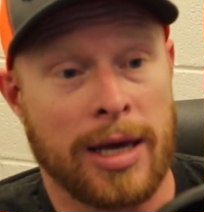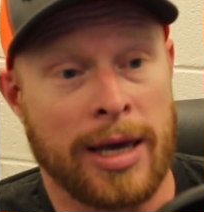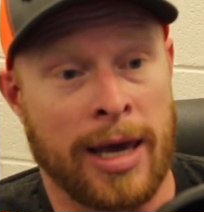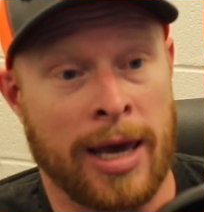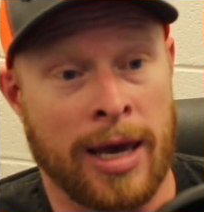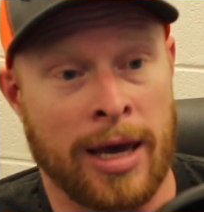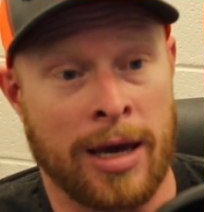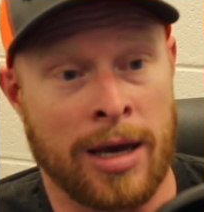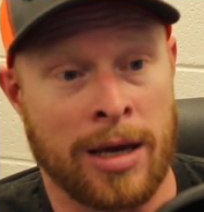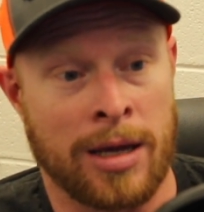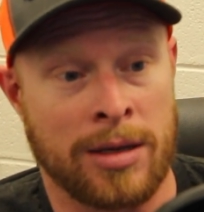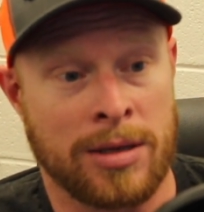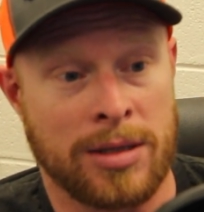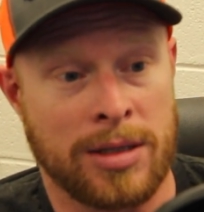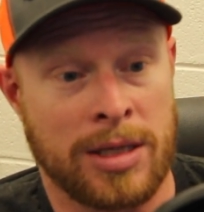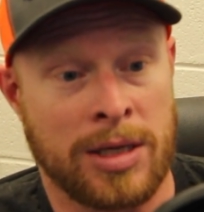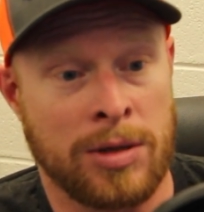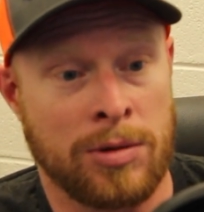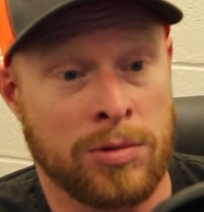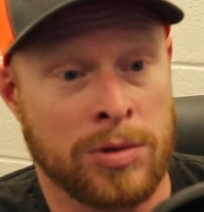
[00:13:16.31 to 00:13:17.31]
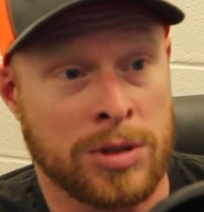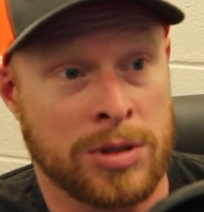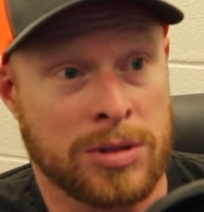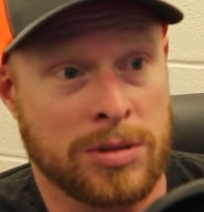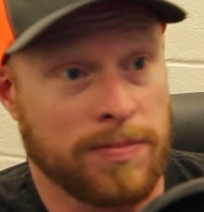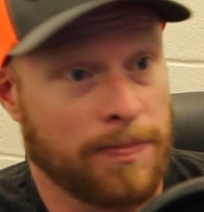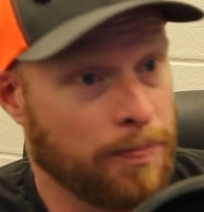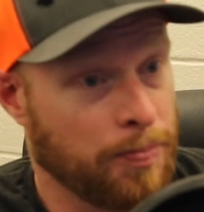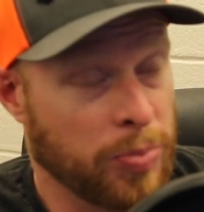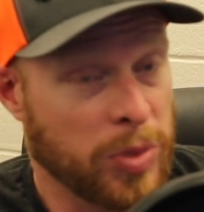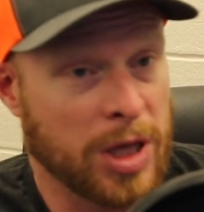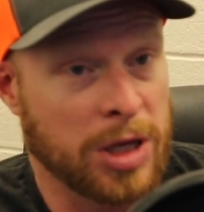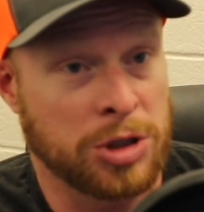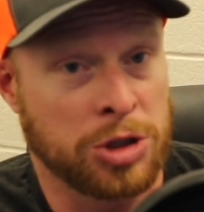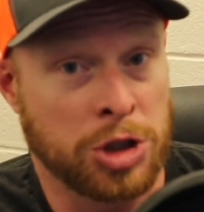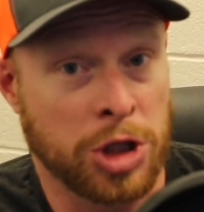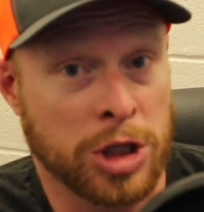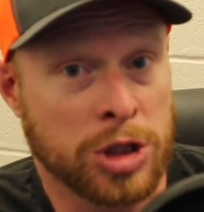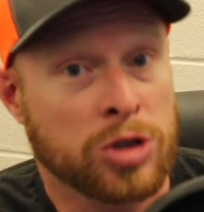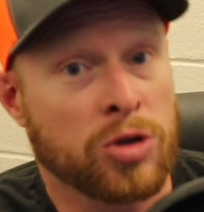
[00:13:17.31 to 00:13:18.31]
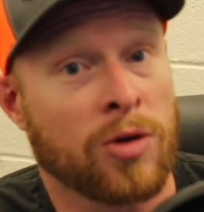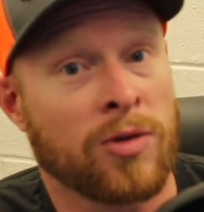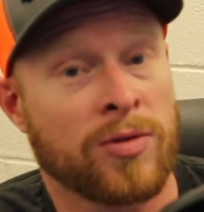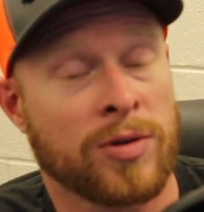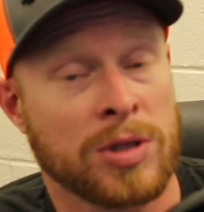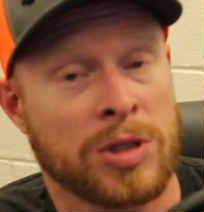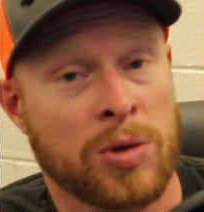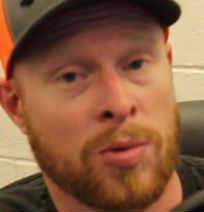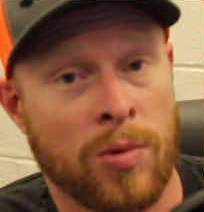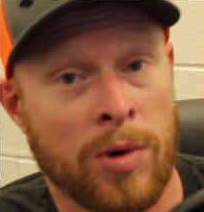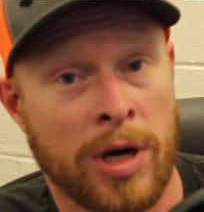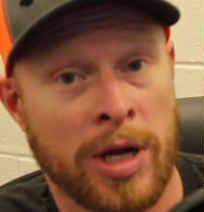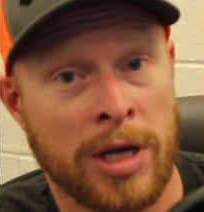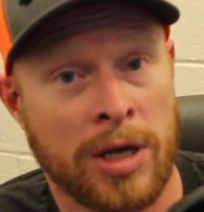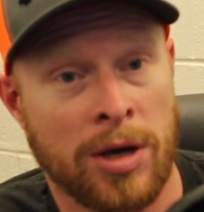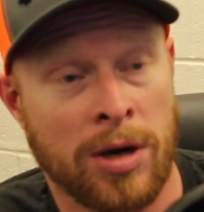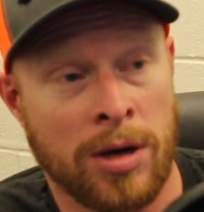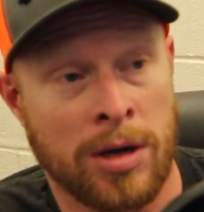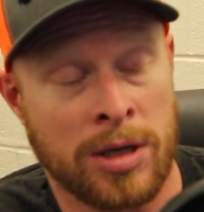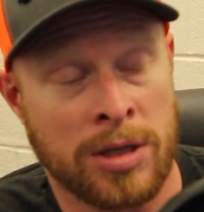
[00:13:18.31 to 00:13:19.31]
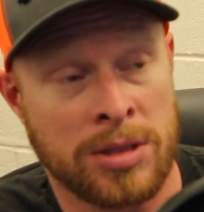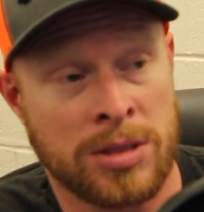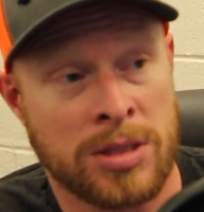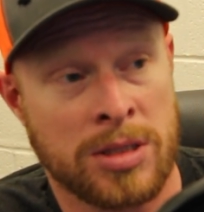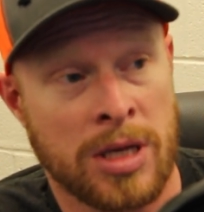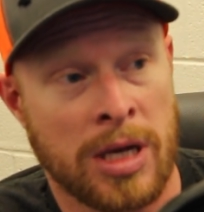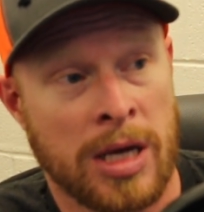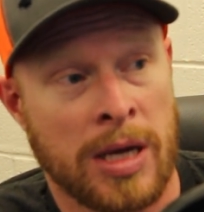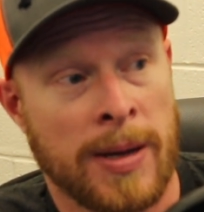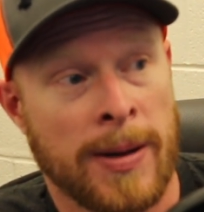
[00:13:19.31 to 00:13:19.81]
And he was just over 20 yards.